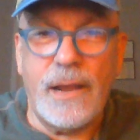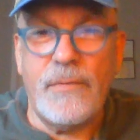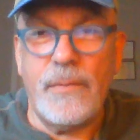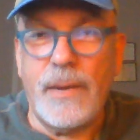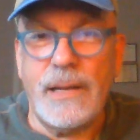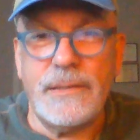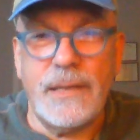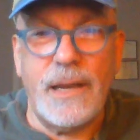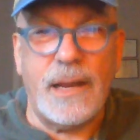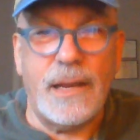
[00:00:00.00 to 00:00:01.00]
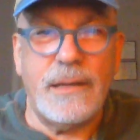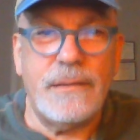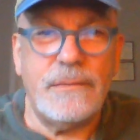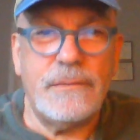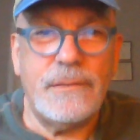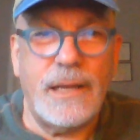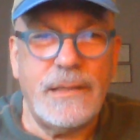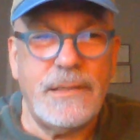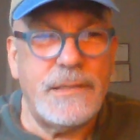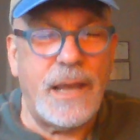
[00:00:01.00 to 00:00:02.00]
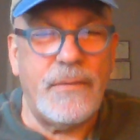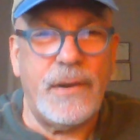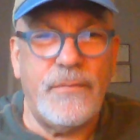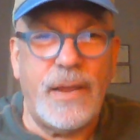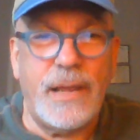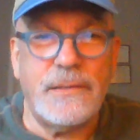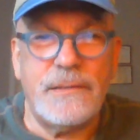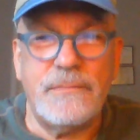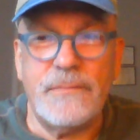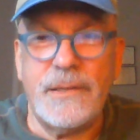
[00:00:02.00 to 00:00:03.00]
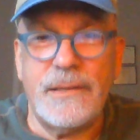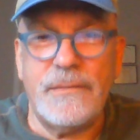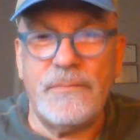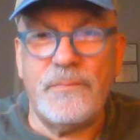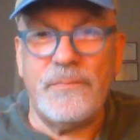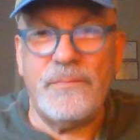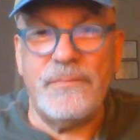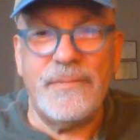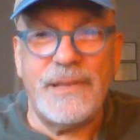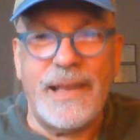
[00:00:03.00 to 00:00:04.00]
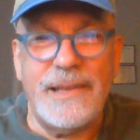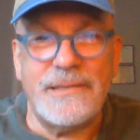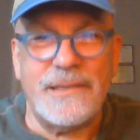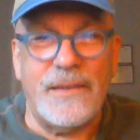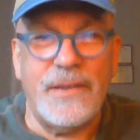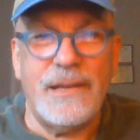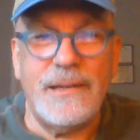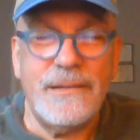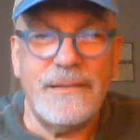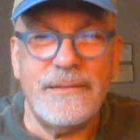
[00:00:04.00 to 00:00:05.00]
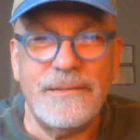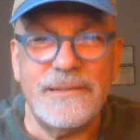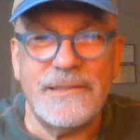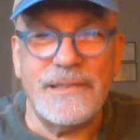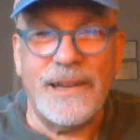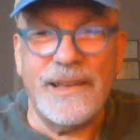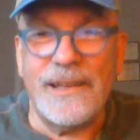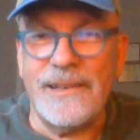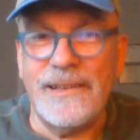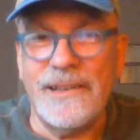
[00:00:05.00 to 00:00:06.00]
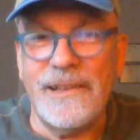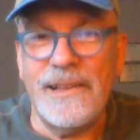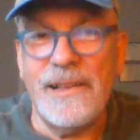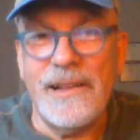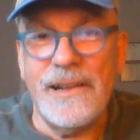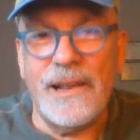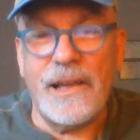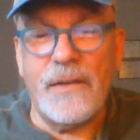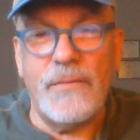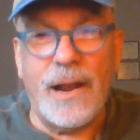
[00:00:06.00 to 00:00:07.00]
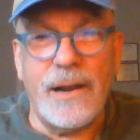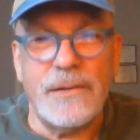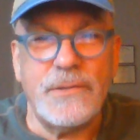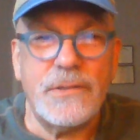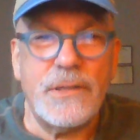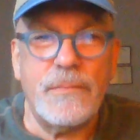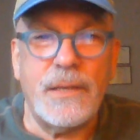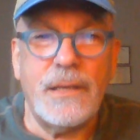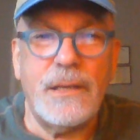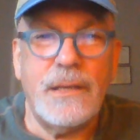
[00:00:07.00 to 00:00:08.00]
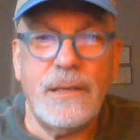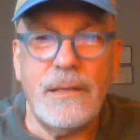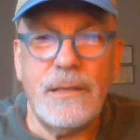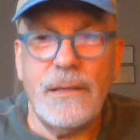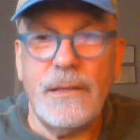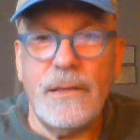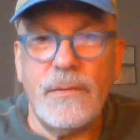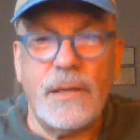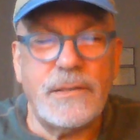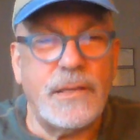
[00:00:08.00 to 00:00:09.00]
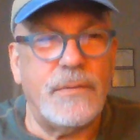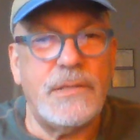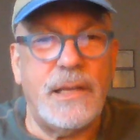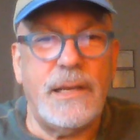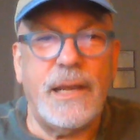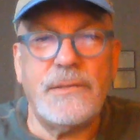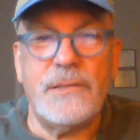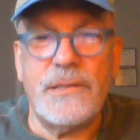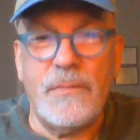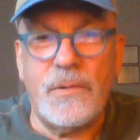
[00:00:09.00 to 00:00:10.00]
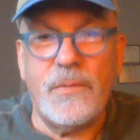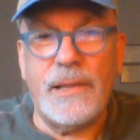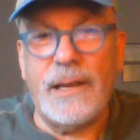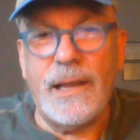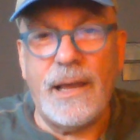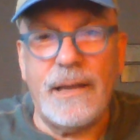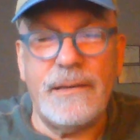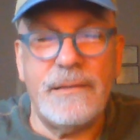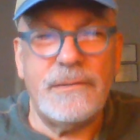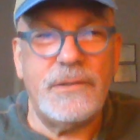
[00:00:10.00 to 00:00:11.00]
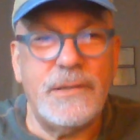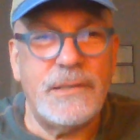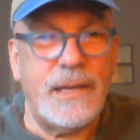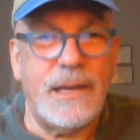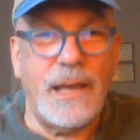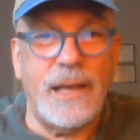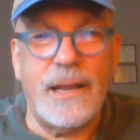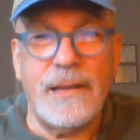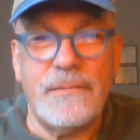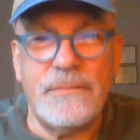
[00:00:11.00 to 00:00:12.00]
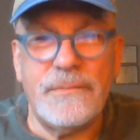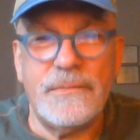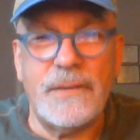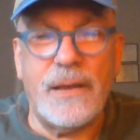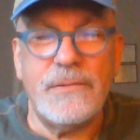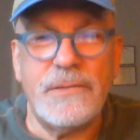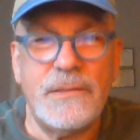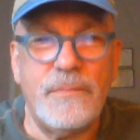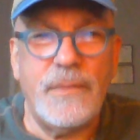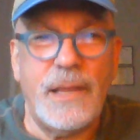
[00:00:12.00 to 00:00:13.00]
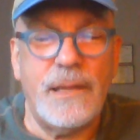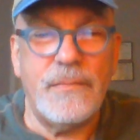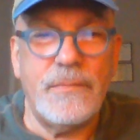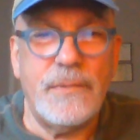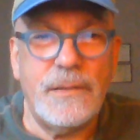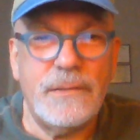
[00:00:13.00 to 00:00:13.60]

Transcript: Everybody's got it. I just have an advanced case of it. It's like a like a virus or something. Because I was sitting next to someone when they died. As soon as they died, I I was medium.